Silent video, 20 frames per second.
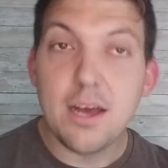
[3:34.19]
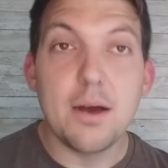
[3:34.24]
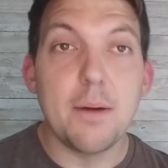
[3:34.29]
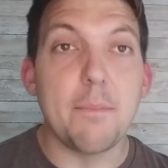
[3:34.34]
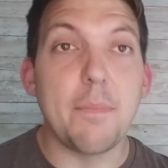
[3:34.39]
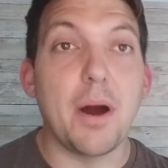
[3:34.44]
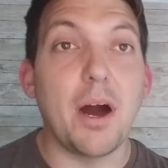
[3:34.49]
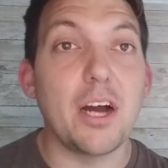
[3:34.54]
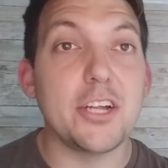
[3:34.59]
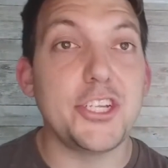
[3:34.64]

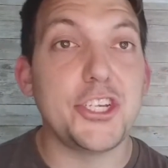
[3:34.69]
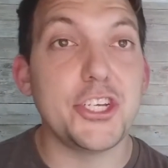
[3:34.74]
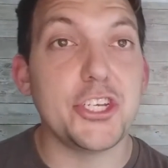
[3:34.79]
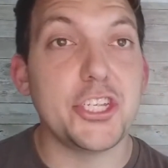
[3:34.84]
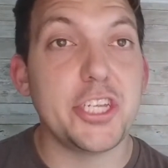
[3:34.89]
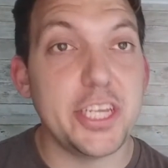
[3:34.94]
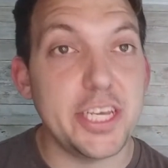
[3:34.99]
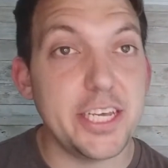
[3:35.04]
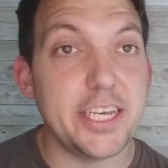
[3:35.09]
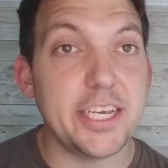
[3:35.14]
But
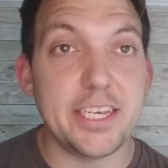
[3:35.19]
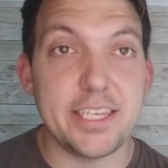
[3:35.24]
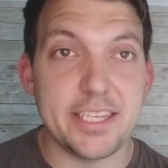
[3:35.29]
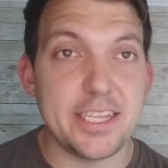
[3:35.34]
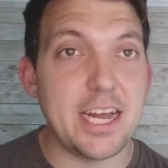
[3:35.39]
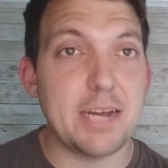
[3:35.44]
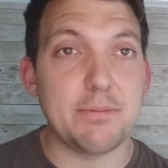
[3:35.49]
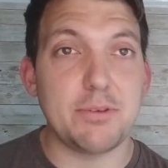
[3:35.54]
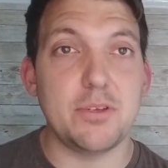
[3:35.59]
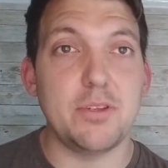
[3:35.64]
he is an
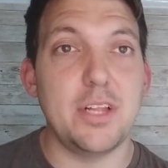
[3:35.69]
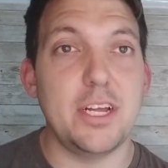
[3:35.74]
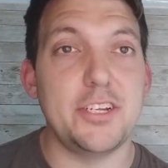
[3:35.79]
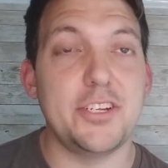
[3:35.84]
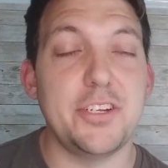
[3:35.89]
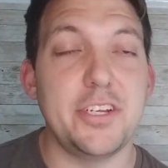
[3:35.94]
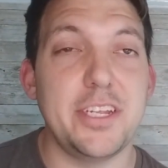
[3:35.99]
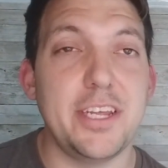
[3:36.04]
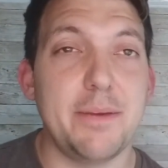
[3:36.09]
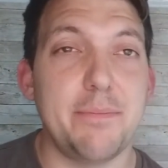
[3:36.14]
absolute
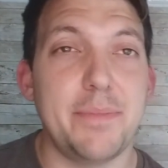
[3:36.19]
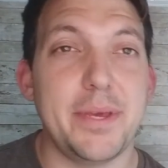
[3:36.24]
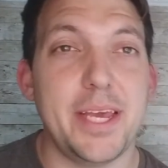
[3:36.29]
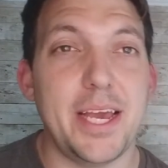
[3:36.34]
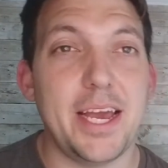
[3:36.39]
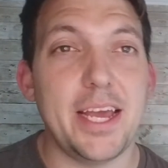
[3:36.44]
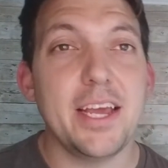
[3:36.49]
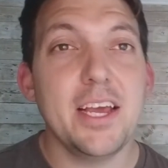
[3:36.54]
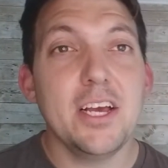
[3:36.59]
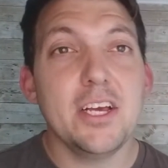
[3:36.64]
legend in the NBA.